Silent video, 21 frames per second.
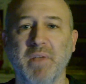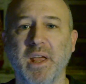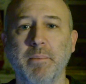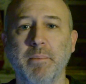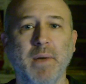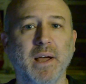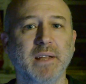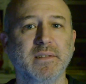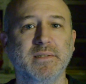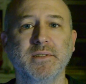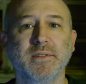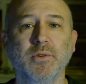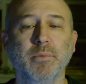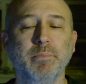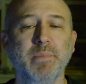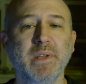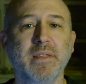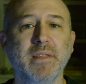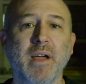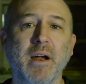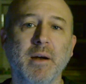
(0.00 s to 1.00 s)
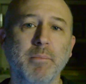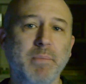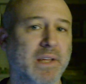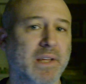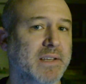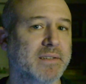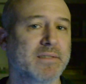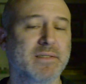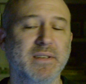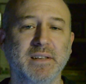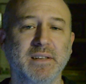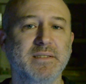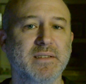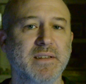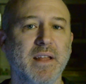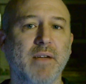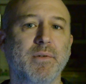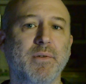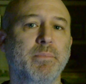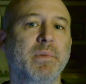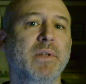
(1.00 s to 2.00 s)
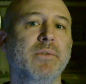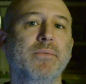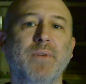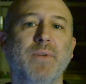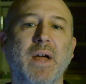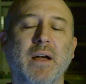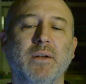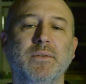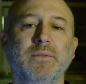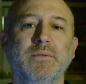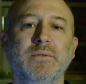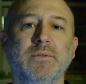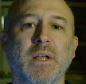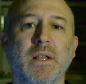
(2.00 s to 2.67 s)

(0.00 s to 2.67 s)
It might still be there because it's never been found.